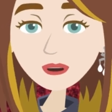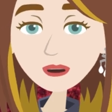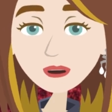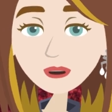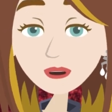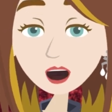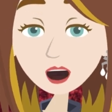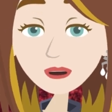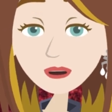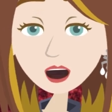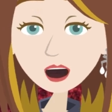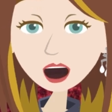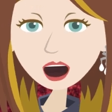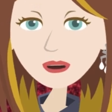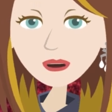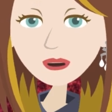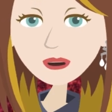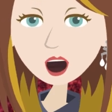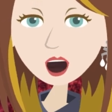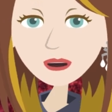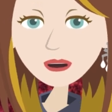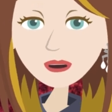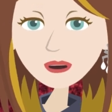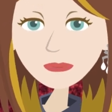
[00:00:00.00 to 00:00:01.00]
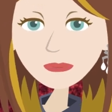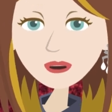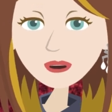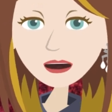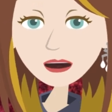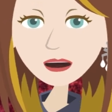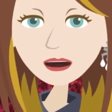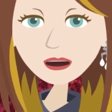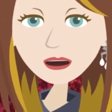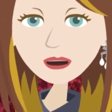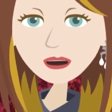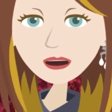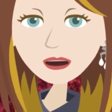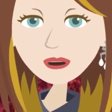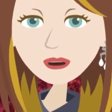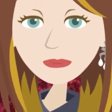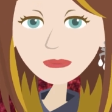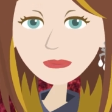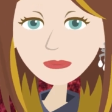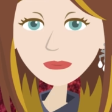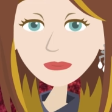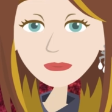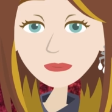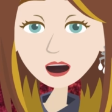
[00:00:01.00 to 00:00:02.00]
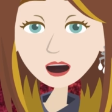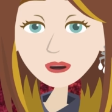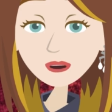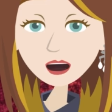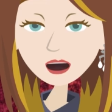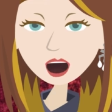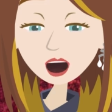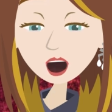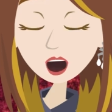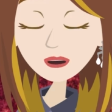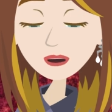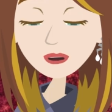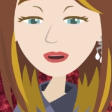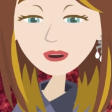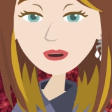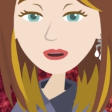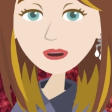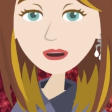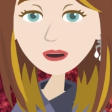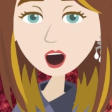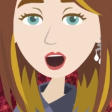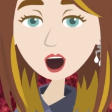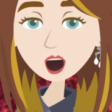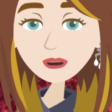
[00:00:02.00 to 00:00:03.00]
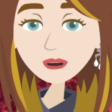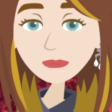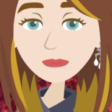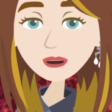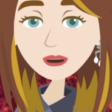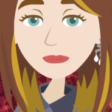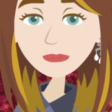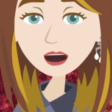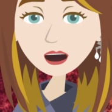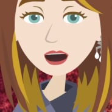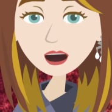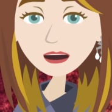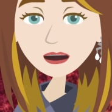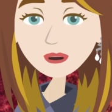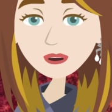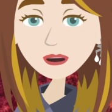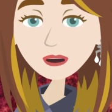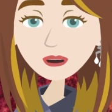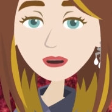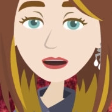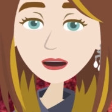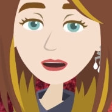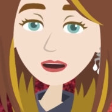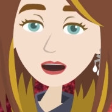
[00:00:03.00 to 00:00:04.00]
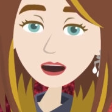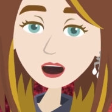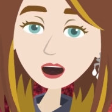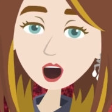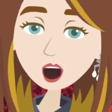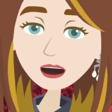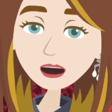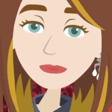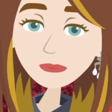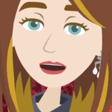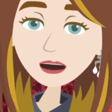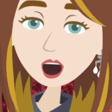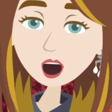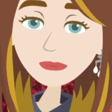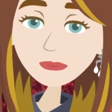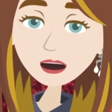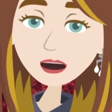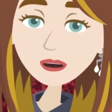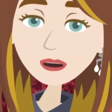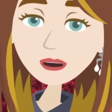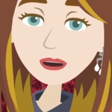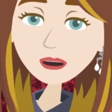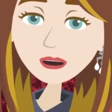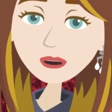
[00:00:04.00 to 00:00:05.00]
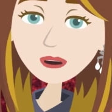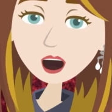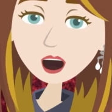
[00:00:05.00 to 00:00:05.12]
that I can't achieve without your support and your hard work and